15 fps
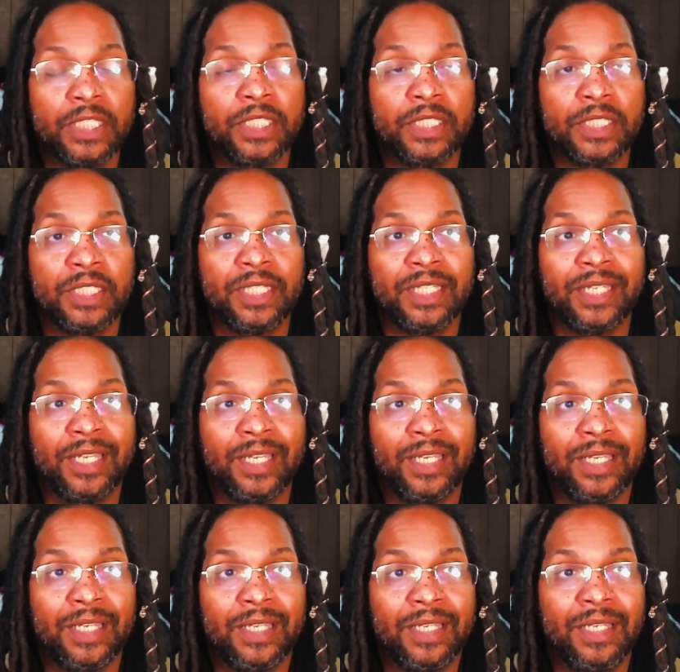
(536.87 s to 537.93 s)

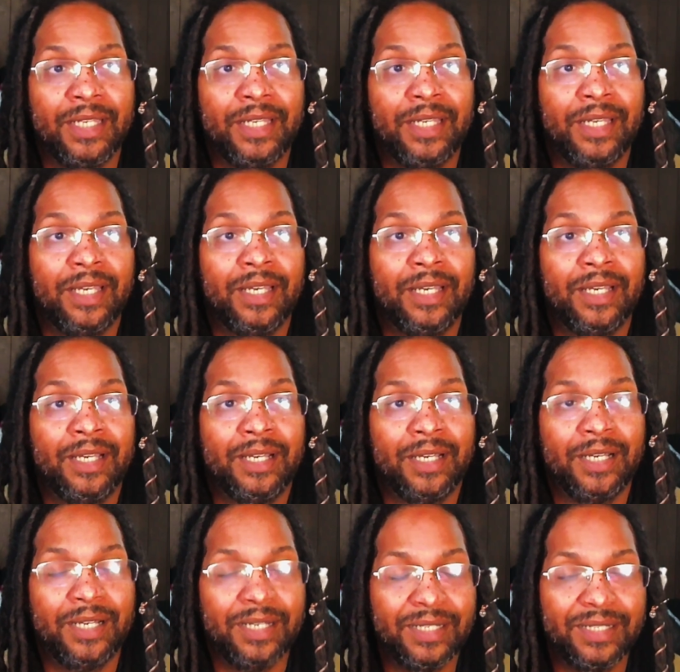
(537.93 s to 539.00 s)

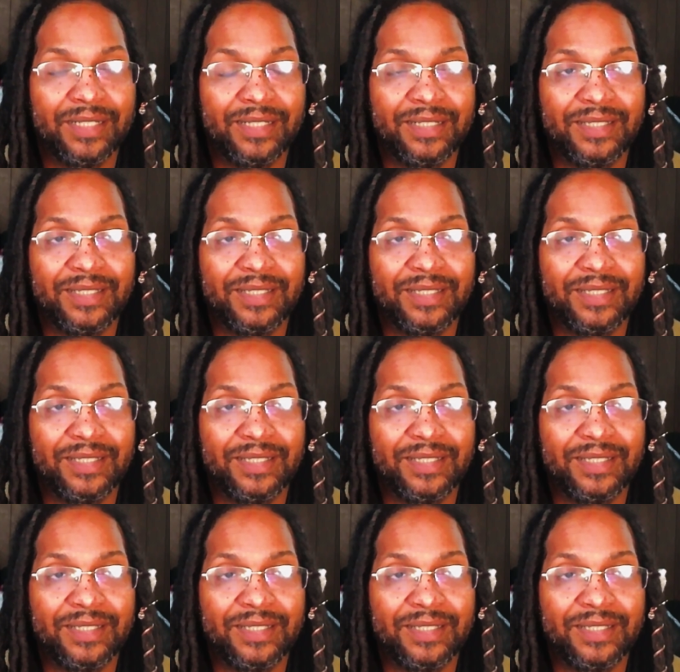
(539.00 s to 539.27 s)
No one is speaking in this clip.